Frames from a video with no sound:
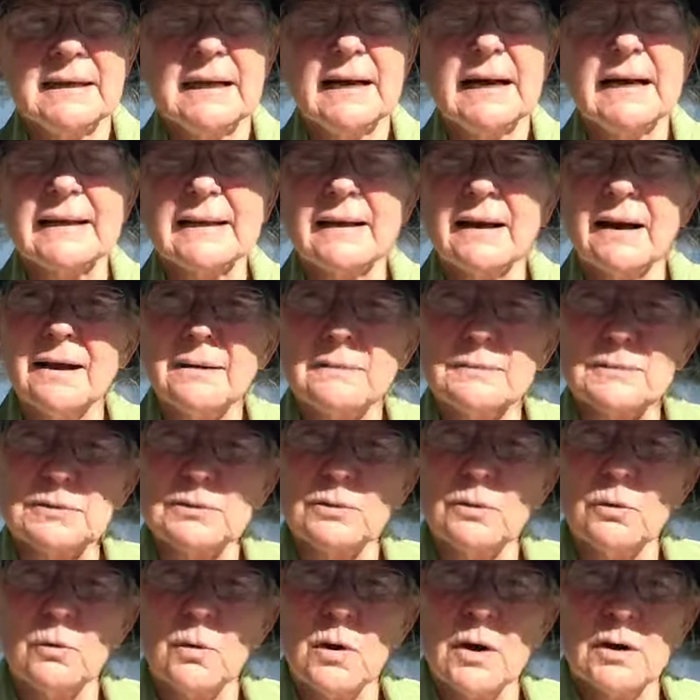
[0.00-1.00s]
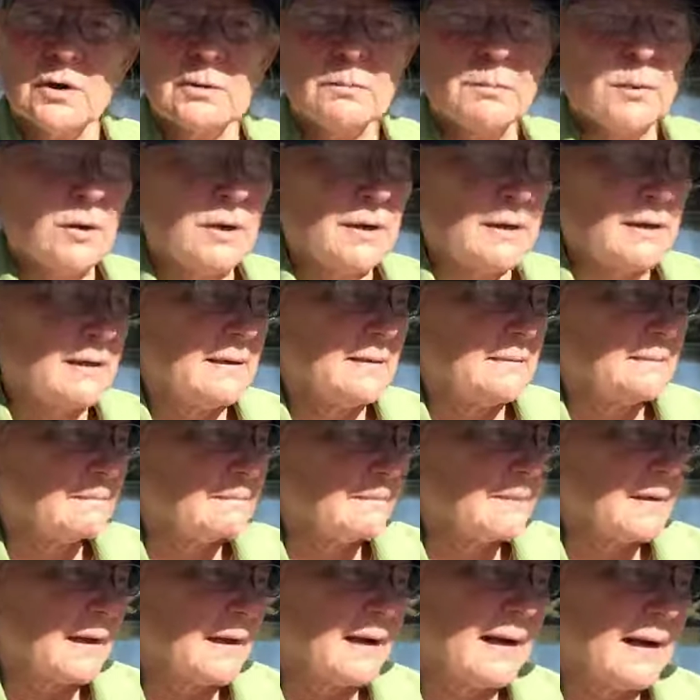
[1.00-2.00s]
I come to a water body.
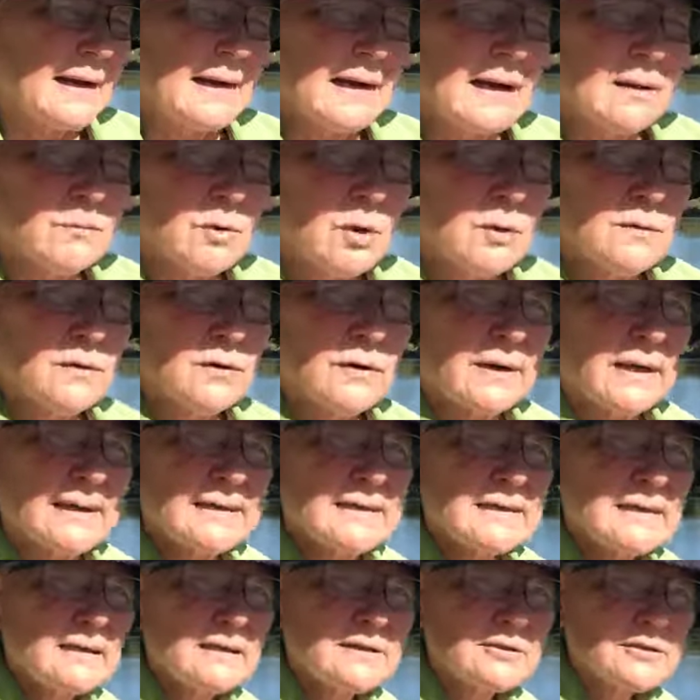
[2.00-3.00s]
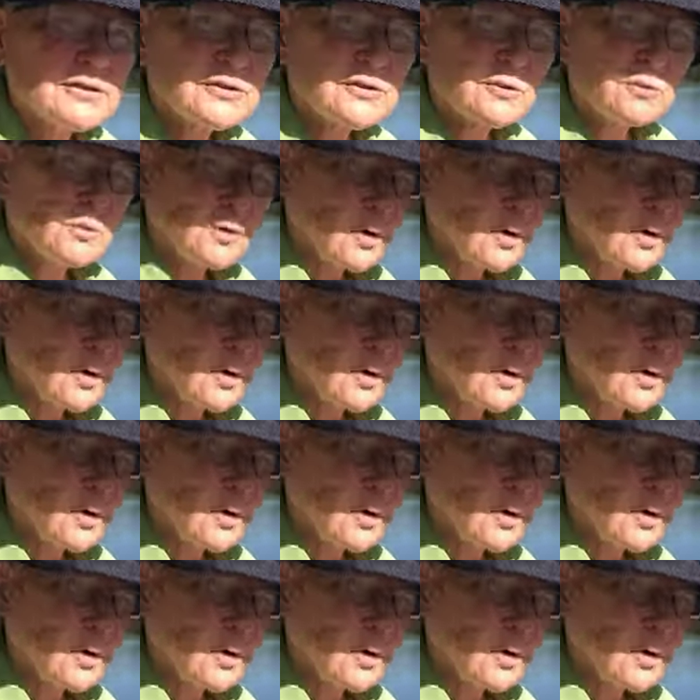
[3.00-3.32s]
I come over and I touch the